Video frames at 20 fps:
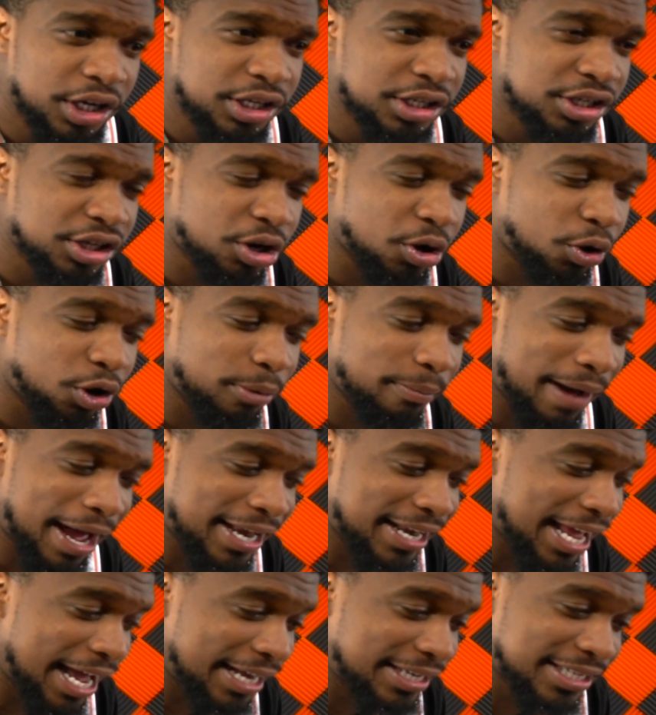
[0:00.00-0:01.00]
to go to my
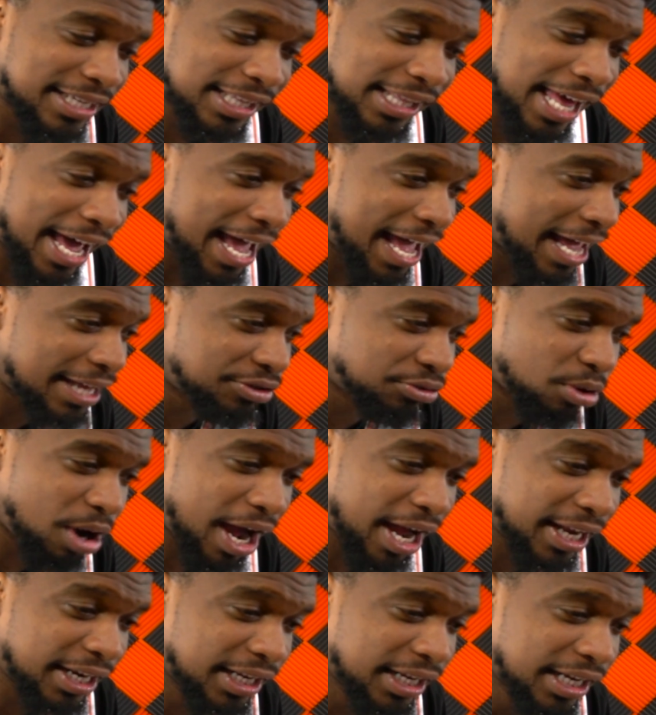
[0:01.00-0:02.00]
next class,
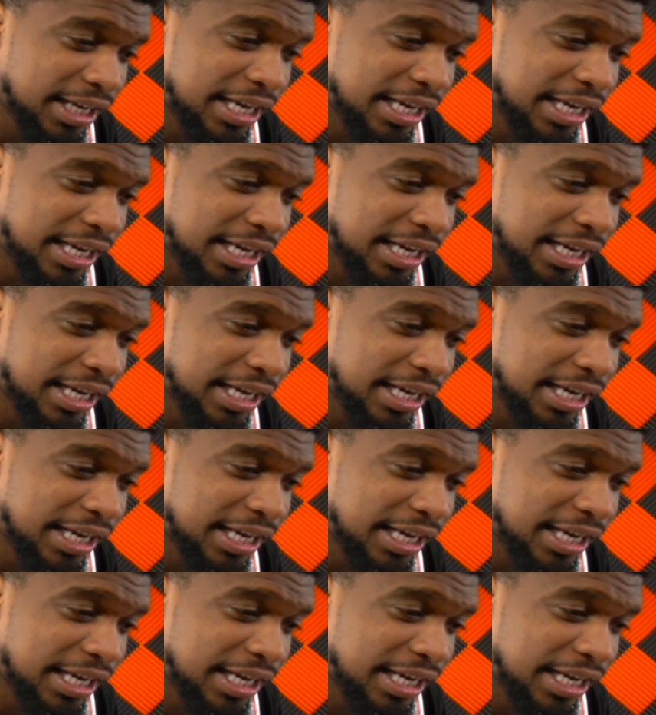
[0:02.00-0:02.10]
right?